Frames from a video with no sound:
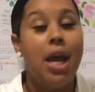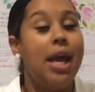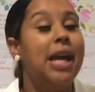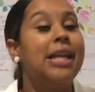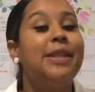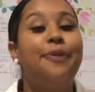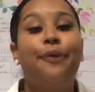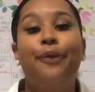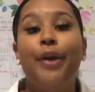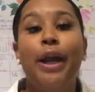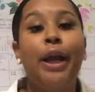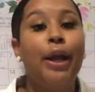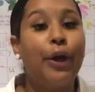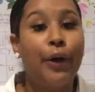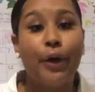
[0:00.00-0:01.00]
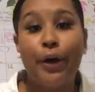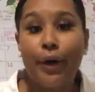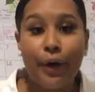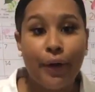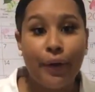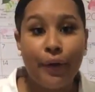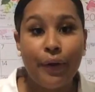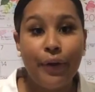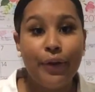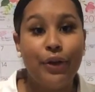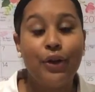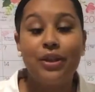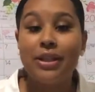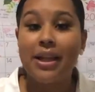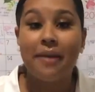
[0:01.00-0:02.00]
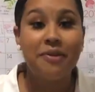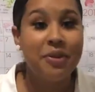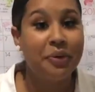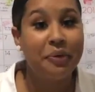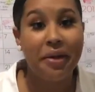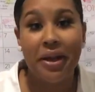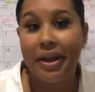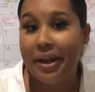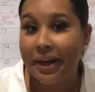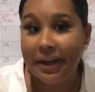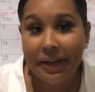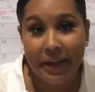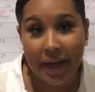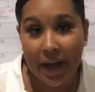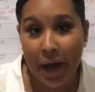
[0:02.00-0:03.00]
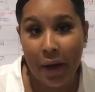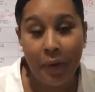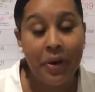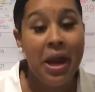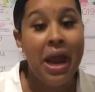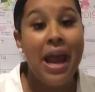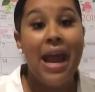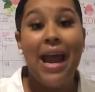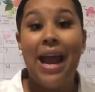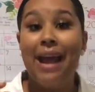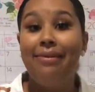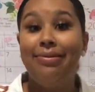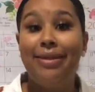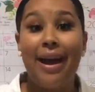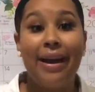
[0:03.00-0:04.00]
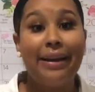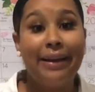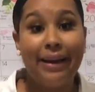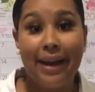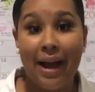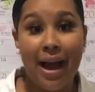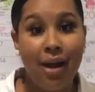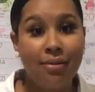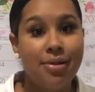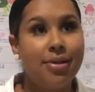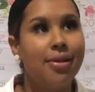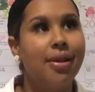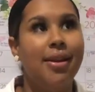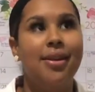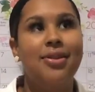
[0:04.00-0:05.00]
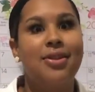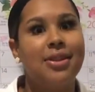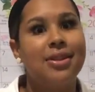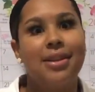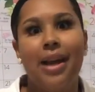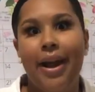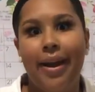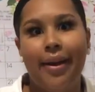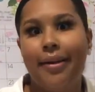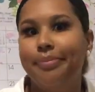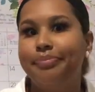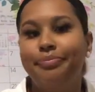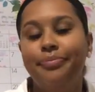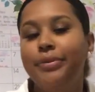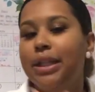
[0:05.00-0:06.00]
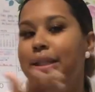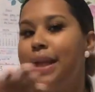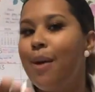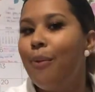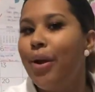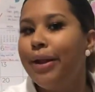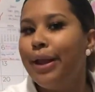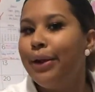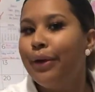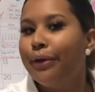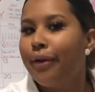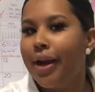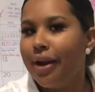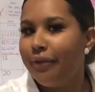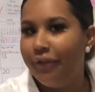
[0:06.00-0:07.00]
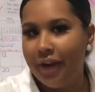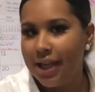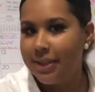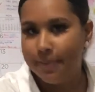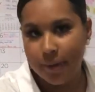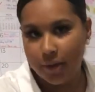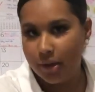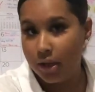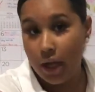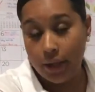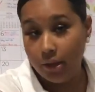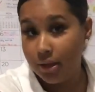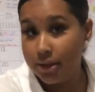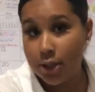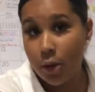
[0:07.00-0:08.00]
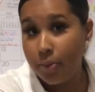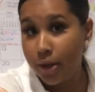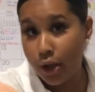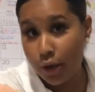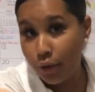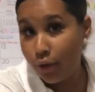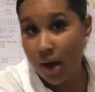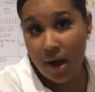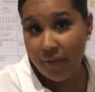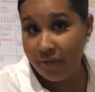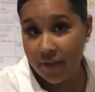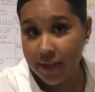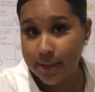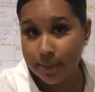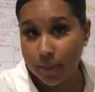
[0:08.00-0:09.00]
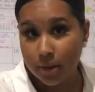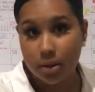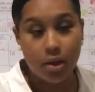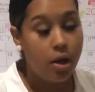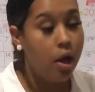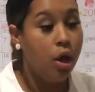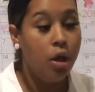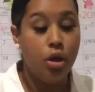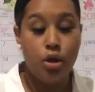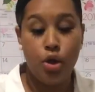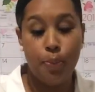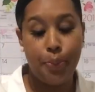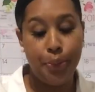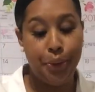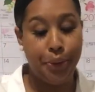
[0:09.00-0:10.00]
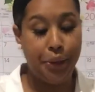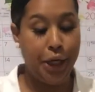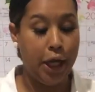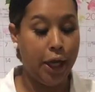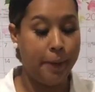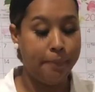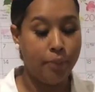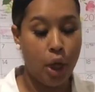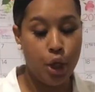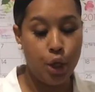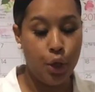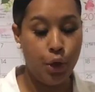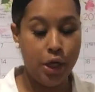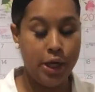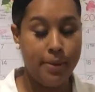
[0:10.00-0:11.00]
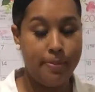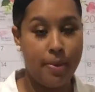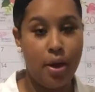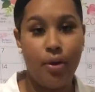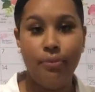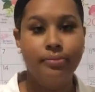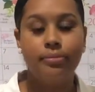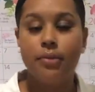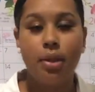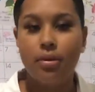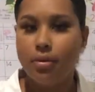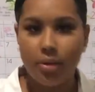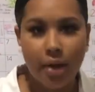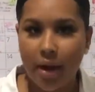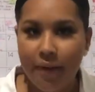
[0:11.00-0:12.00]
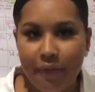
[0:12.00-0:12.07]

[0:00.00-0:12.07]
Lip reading: It's free, girl. You just have to create an account, and that account is just like The same way that you create a Facebook. And don't tell me that you don't have Facebook. You put your name, your email, your